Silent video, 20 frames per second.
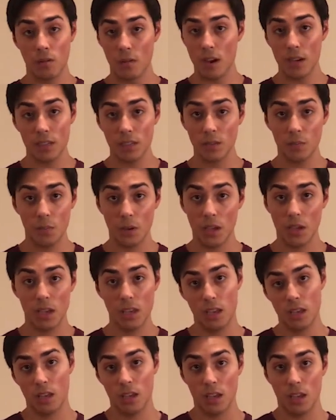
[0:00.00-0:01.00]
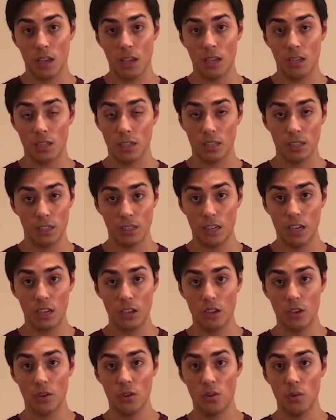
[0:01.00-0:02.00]
recipe, it doesn't tell
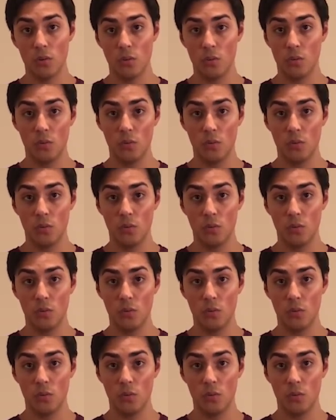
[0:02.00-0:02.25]
you